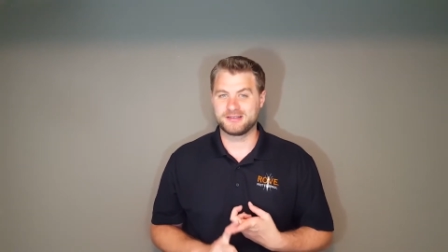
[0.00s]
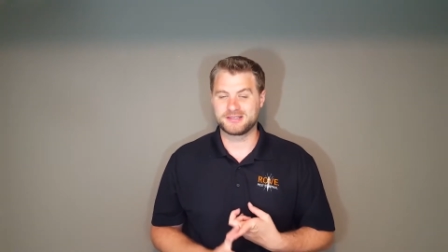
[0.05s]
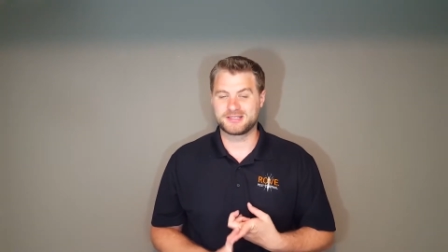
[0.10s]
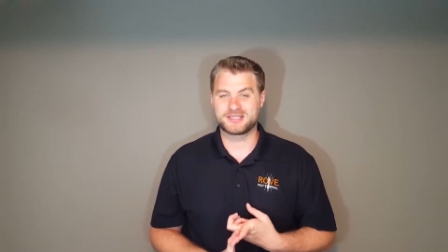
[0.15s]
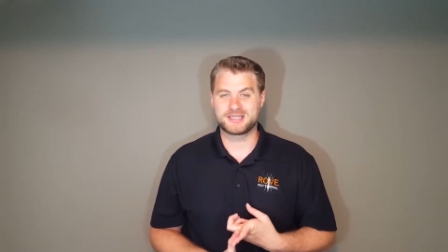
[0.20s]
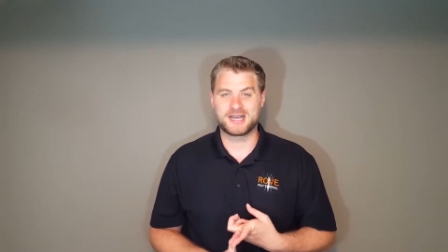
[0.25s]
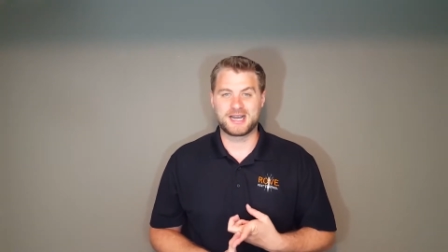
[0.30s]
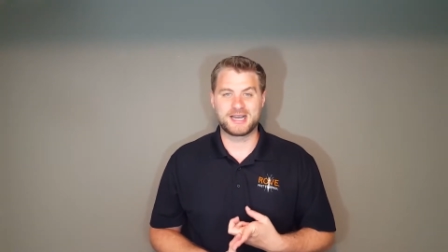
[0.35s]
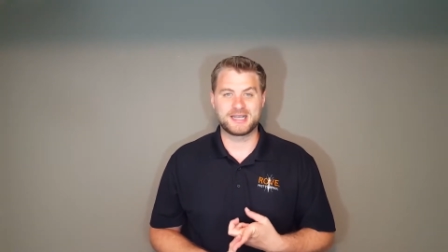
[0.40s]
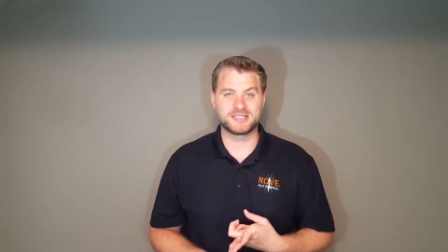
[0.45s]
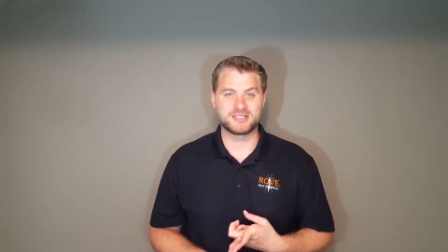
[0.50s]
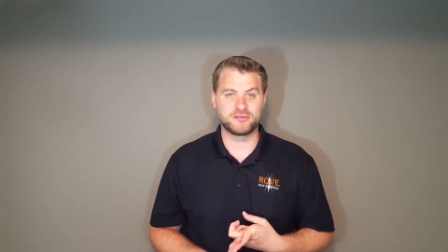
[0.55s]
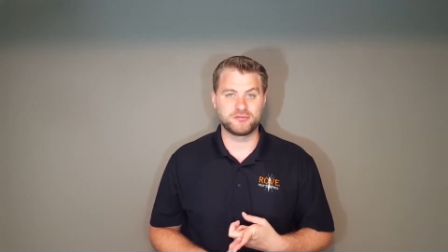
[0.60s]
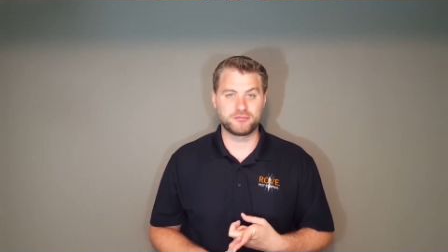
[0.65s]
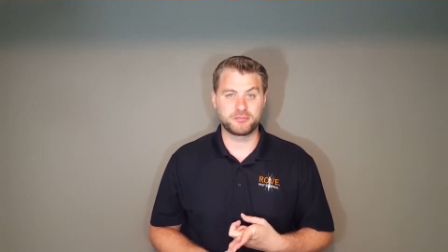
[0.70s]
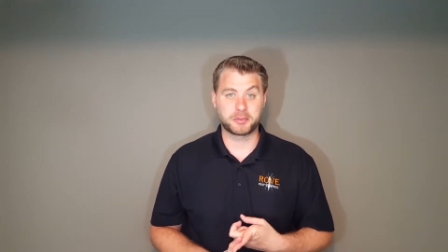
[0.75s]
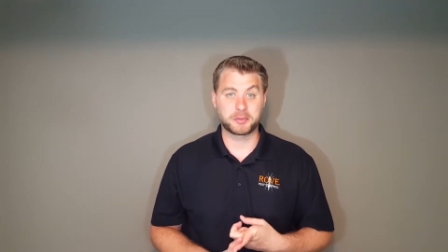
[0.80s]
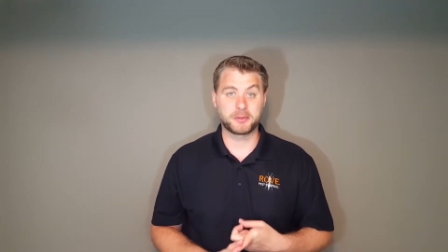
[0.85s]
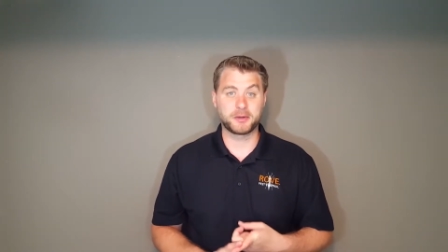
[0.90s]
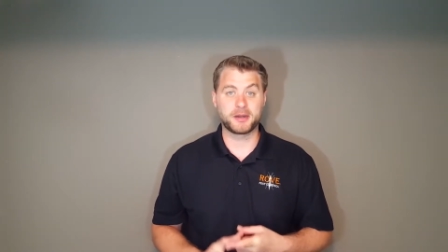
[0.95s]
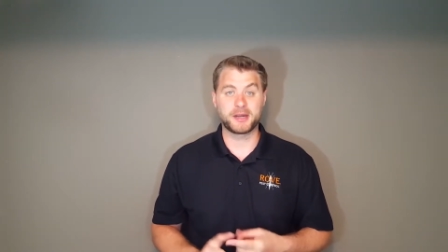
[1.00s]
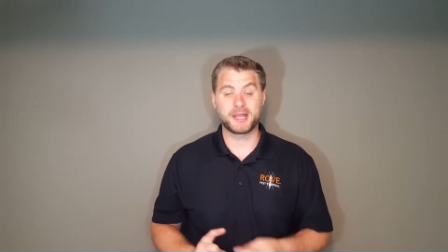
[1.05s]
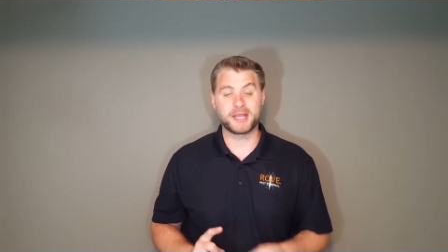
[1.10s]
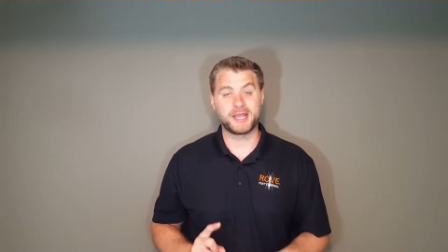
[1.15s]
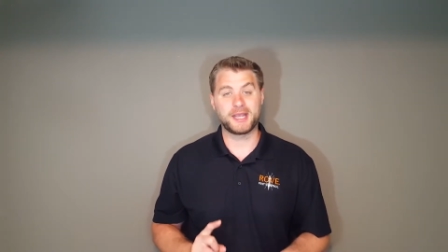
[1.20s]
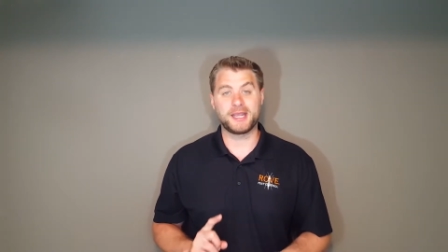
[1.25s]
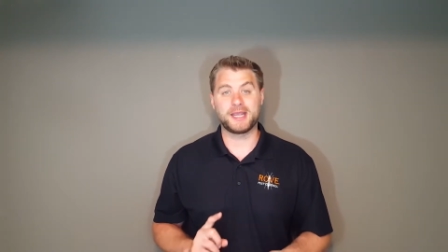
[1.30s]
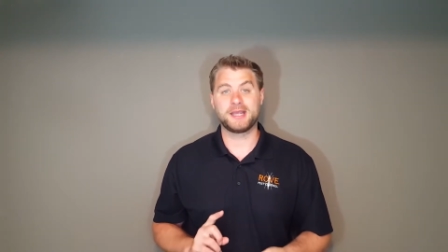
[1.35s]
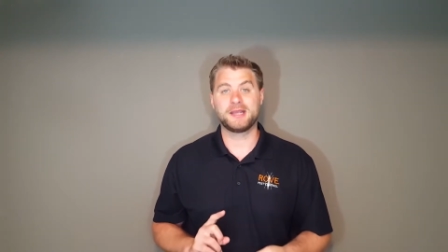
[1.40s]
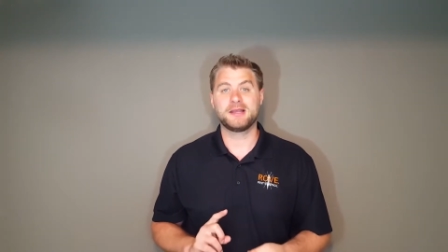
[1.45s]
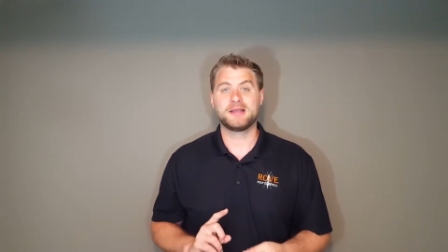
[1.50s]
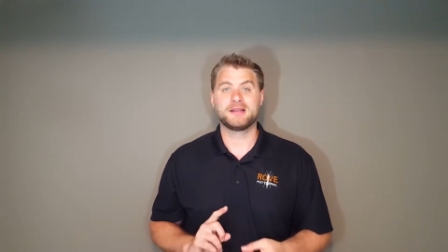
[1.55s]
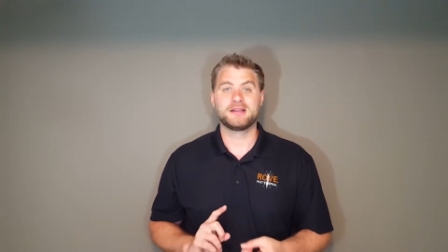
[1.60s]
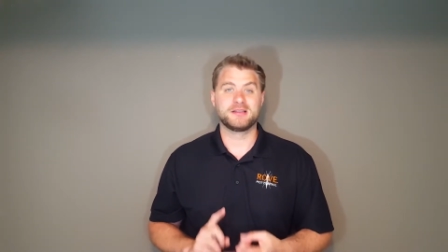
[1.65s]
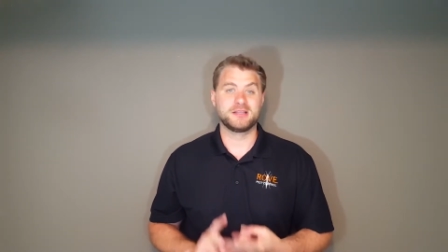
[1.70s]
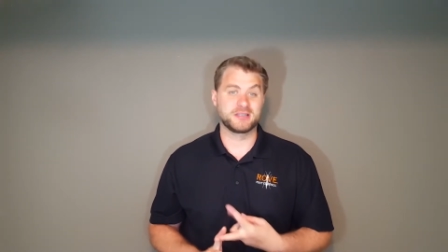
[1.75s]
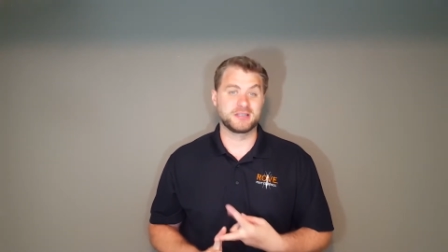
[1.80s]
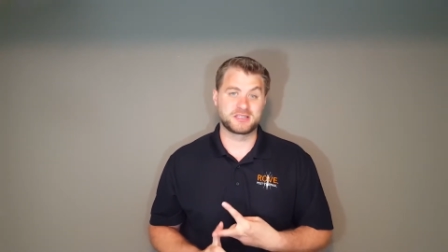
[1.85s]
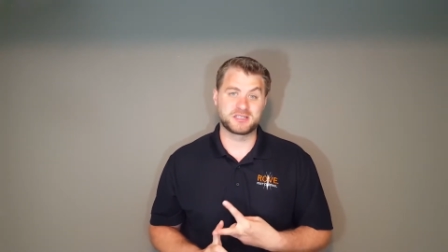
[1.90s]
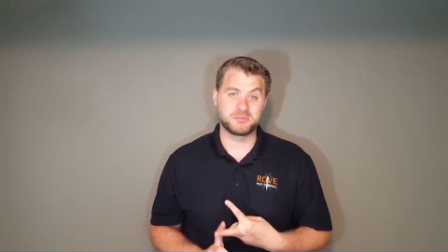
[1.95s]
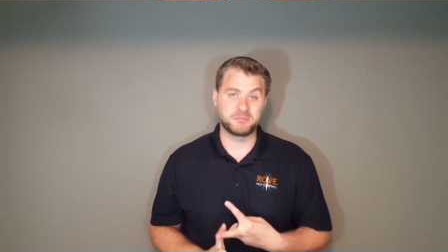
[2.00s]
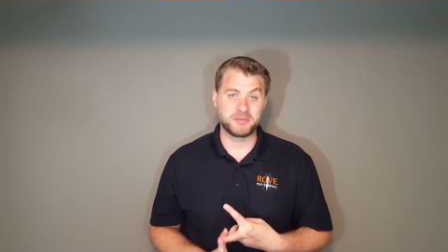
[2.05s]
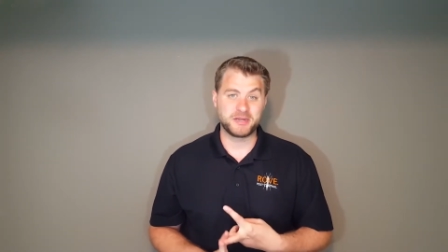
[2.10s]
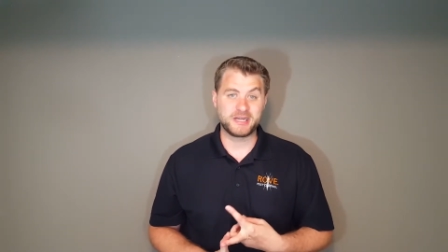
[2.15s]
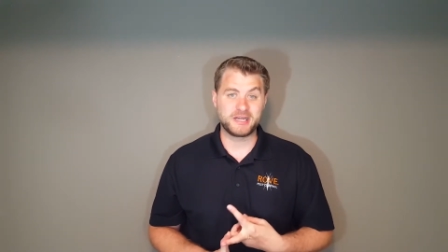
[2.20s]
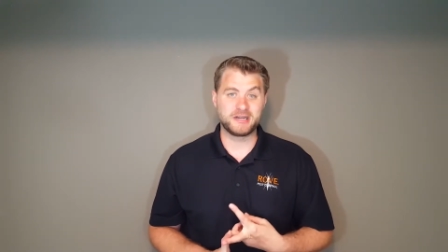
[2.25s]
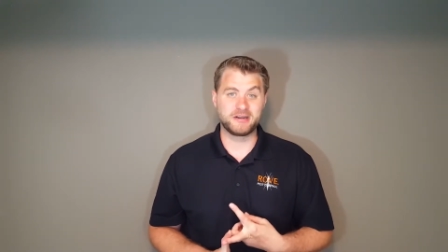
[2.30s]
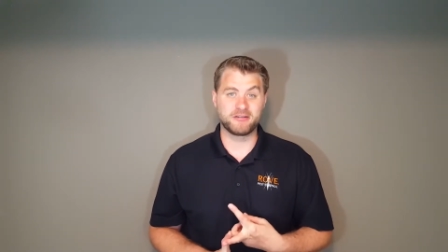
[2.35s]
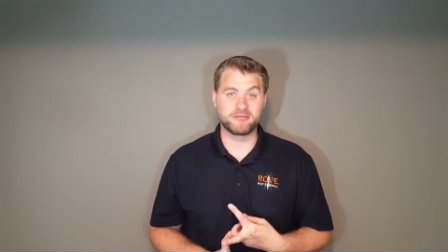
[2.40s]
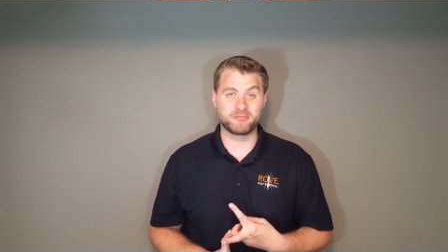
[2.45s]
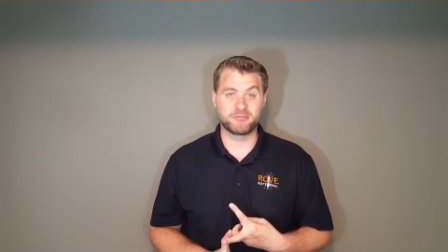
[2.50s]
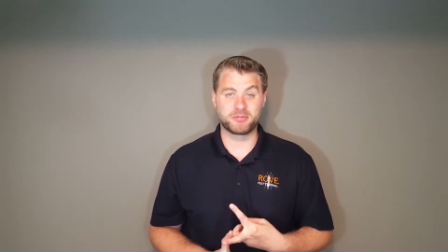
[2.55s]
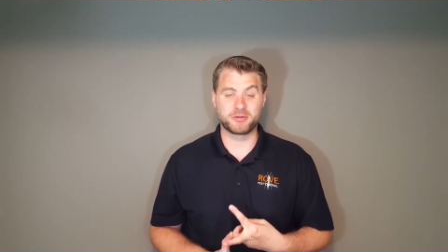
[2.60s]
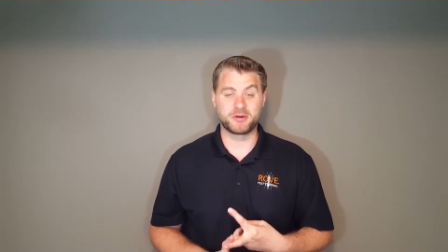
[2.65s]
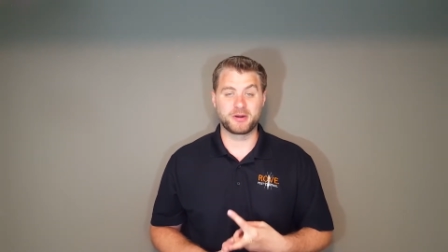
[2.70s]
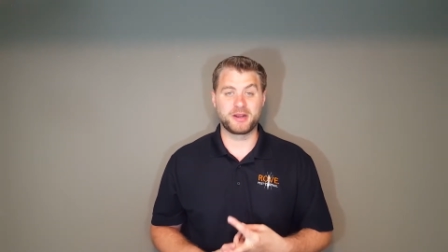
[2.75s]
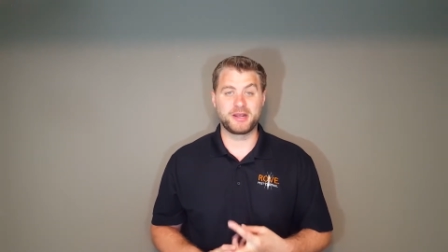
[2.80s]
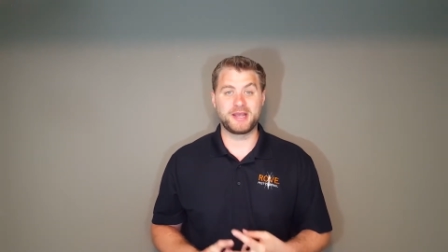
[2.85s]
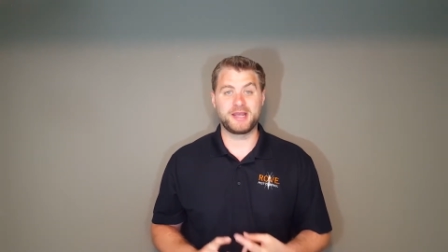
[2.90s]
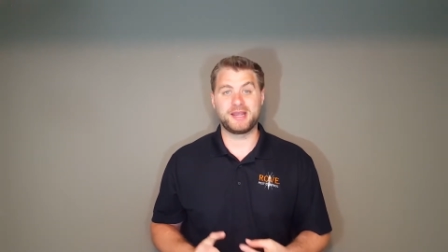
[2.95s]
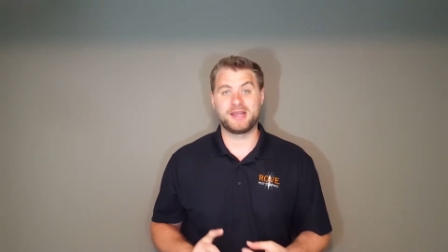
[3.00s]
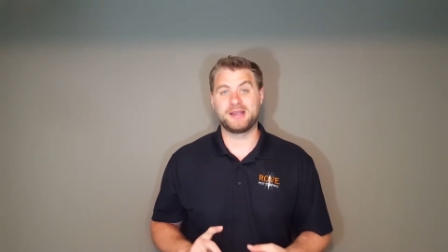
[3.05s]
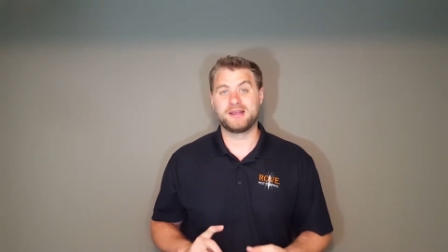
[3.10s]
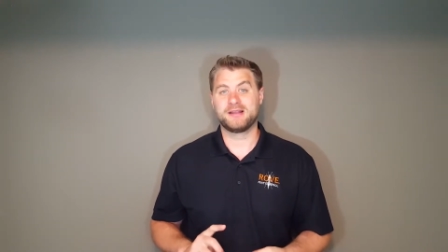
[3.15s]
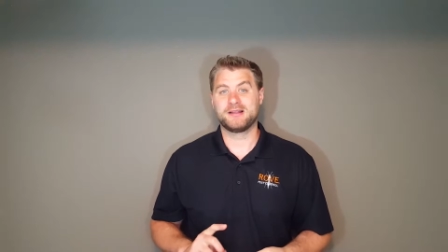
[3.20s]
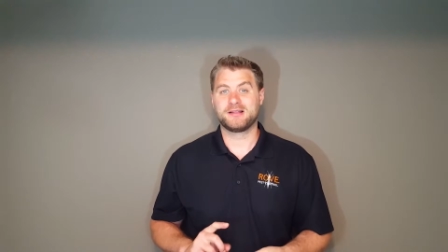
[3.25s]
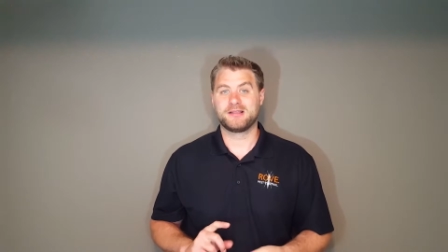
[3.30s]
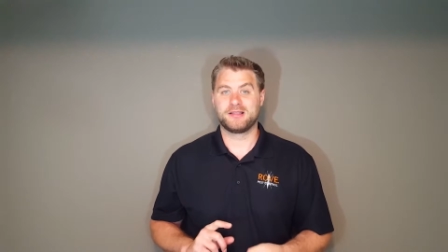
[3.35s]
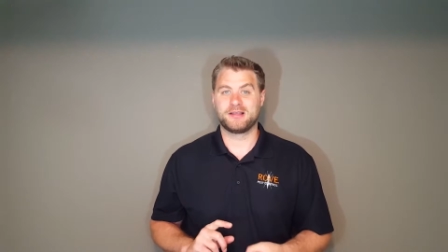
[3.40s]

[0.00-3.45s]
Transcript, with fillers: size of prey, the speed of prey,